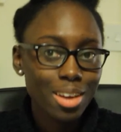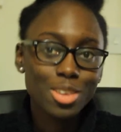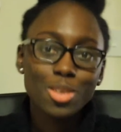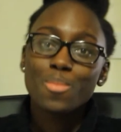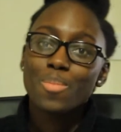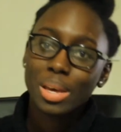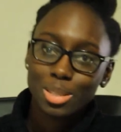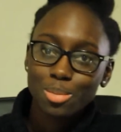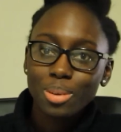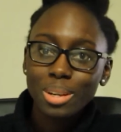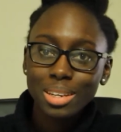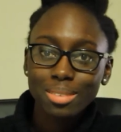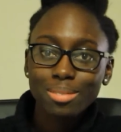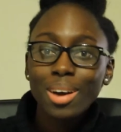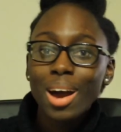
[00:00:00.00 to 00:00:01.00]
You best
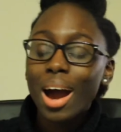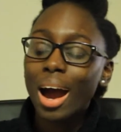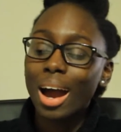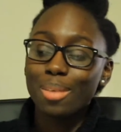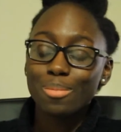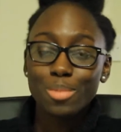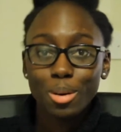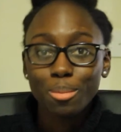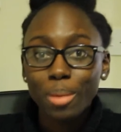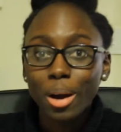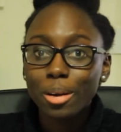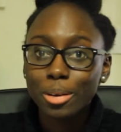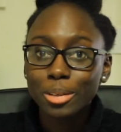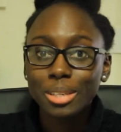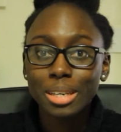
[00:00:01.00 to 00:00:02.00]
believe I brought my
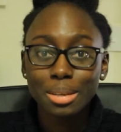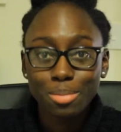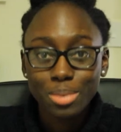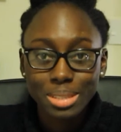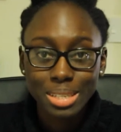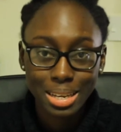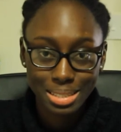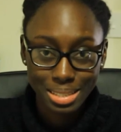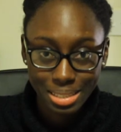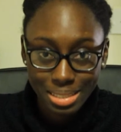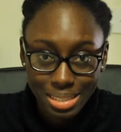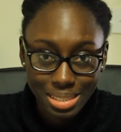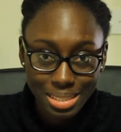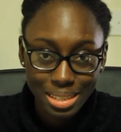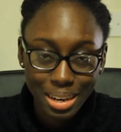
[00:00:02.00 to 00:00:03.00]
own heat protectant
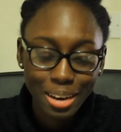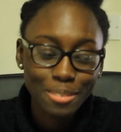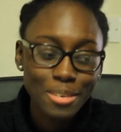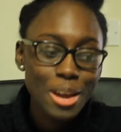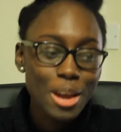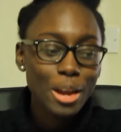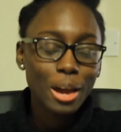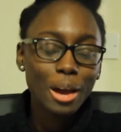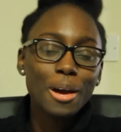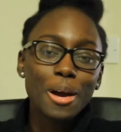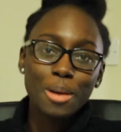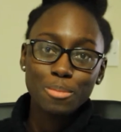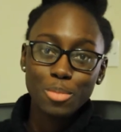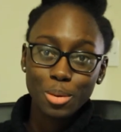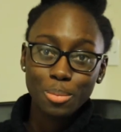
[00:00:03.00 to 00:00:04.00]
this time.
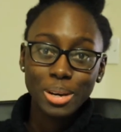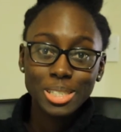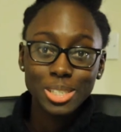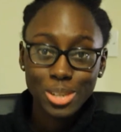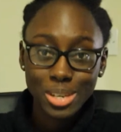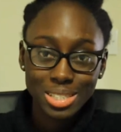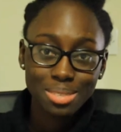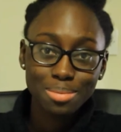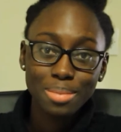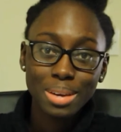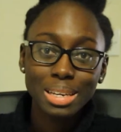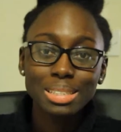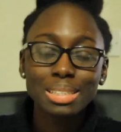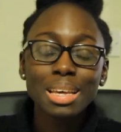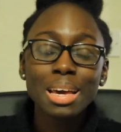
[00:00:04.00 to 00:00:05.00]
I brought my
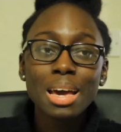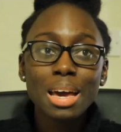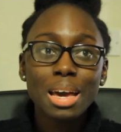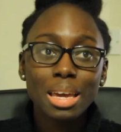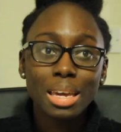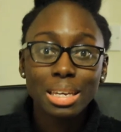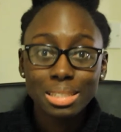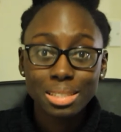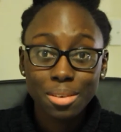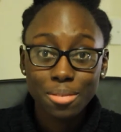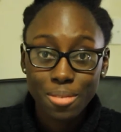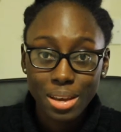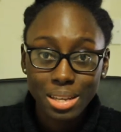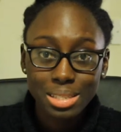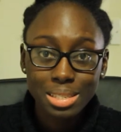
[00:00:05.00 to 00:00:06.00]
Tresemme's heat
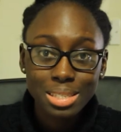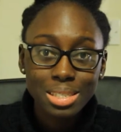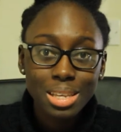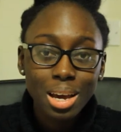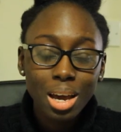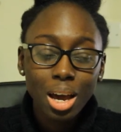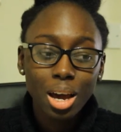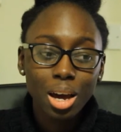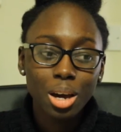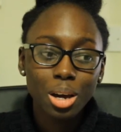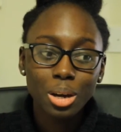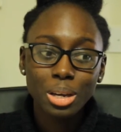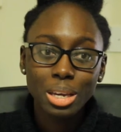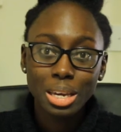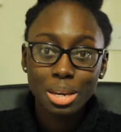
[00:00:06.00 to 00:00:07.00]
defense
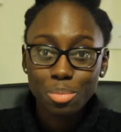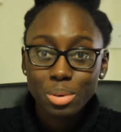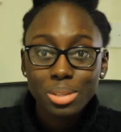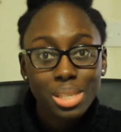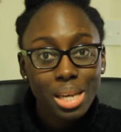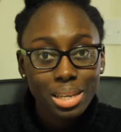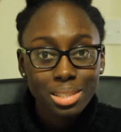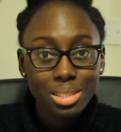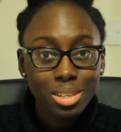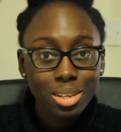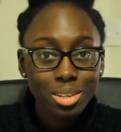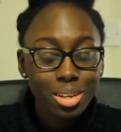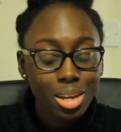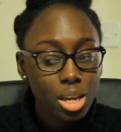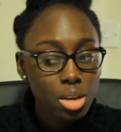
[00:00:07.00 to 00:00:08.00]
heat
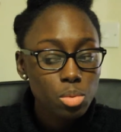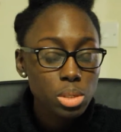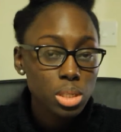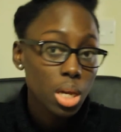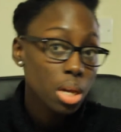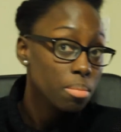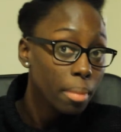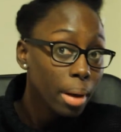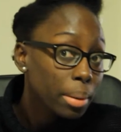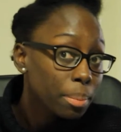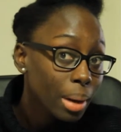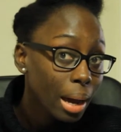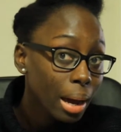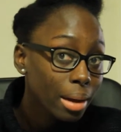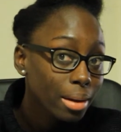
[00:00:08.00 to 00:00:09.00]
protectant. It was in my
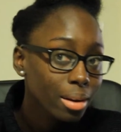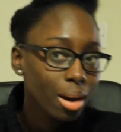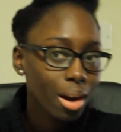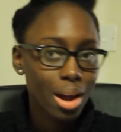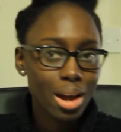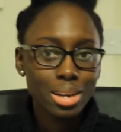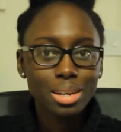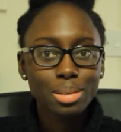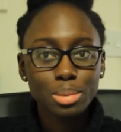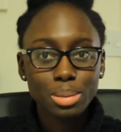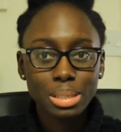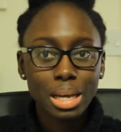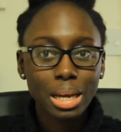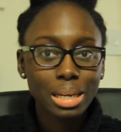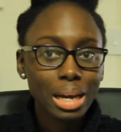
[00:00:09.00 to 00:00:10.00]
bag, and I was
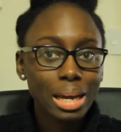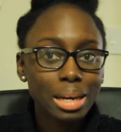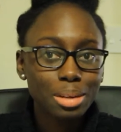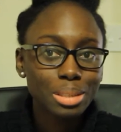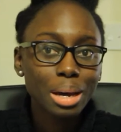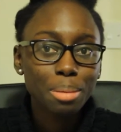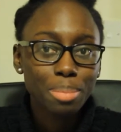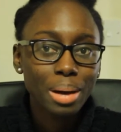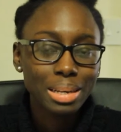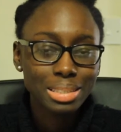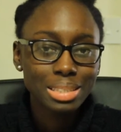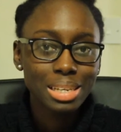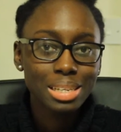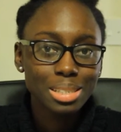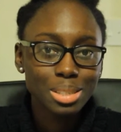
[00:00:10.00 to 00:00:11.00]
like, I held that bag
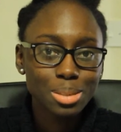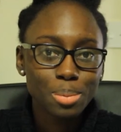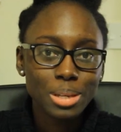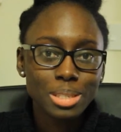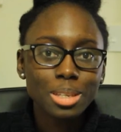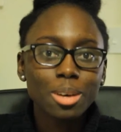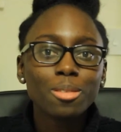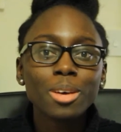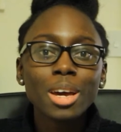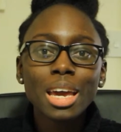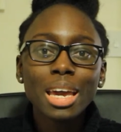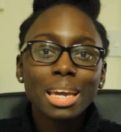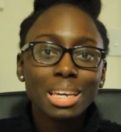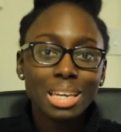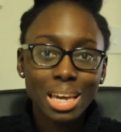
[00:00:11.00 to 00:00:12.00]
daily to myself
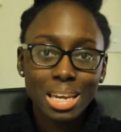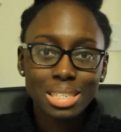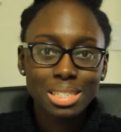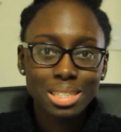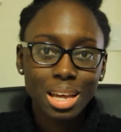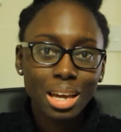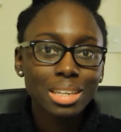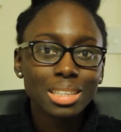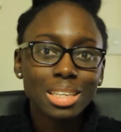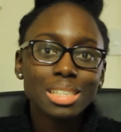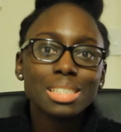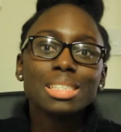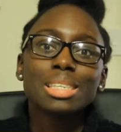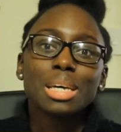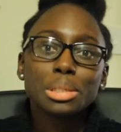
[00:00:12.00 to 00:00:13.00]
in case like they
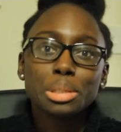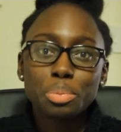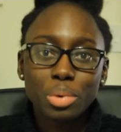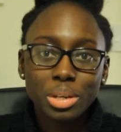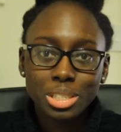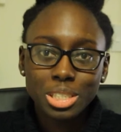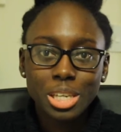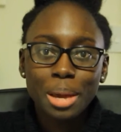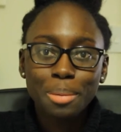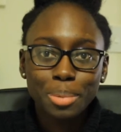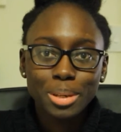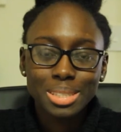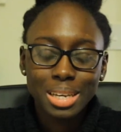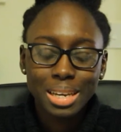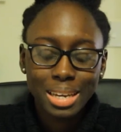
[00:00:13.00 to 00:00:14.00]
decide to bring shea
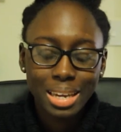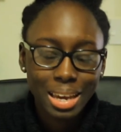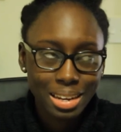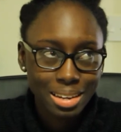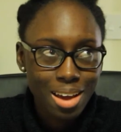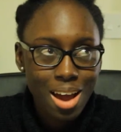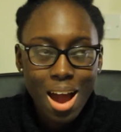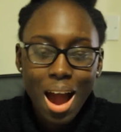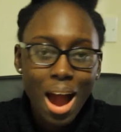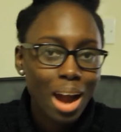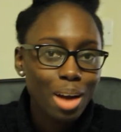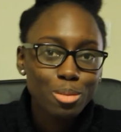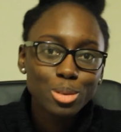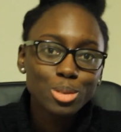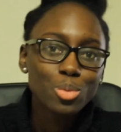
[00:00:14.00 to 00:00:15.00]
butter again. I
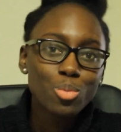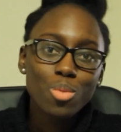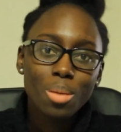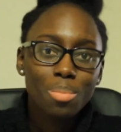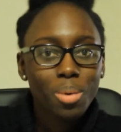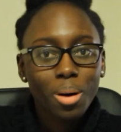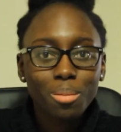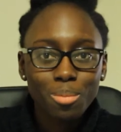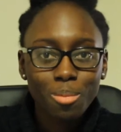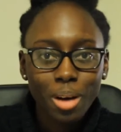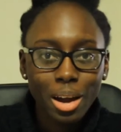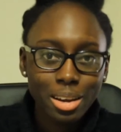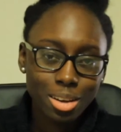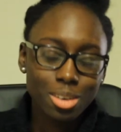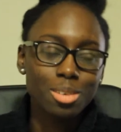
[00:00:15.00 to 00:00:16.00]
would whip up
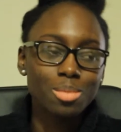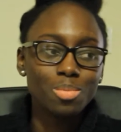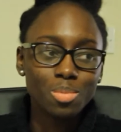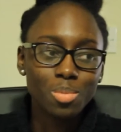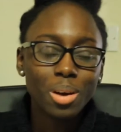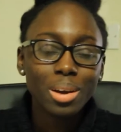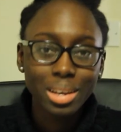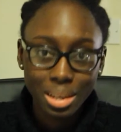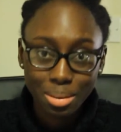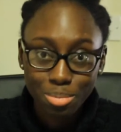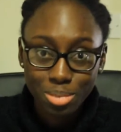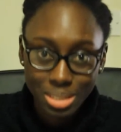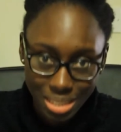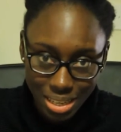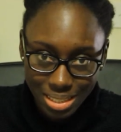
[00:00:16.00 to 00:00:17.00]
my heat
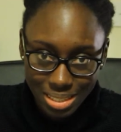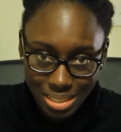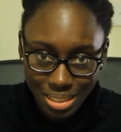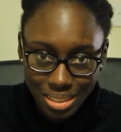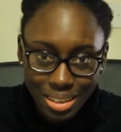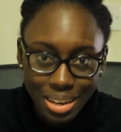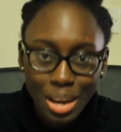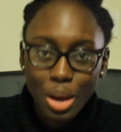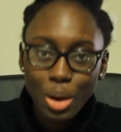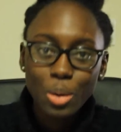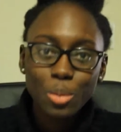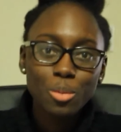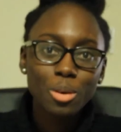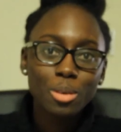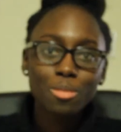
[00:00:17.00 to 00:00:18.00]
protectant
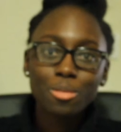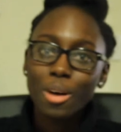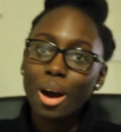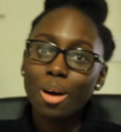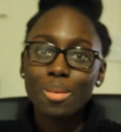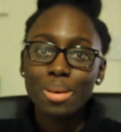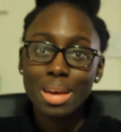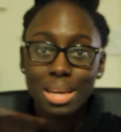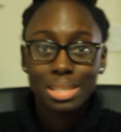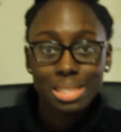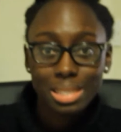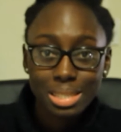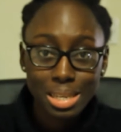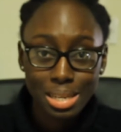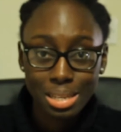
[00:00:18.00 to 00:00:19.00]
without
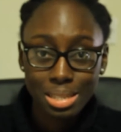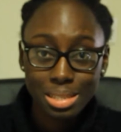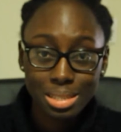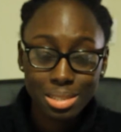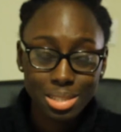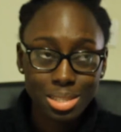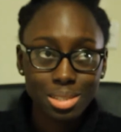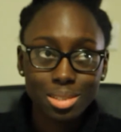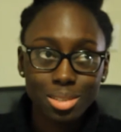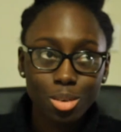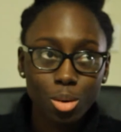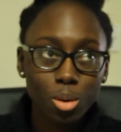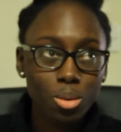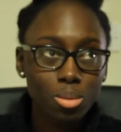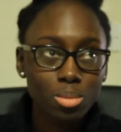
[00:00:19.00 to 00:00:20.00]
hesitate.
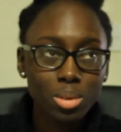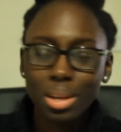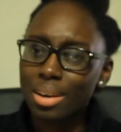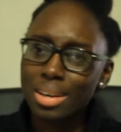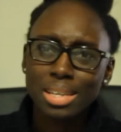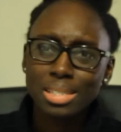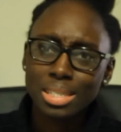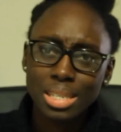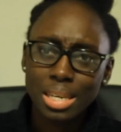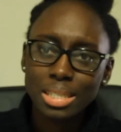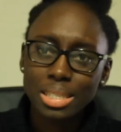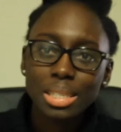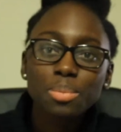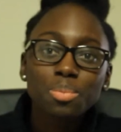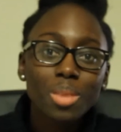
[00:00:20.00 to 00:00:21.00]
or without
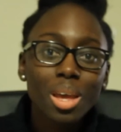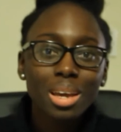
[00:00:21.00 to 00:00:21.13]
hesitating.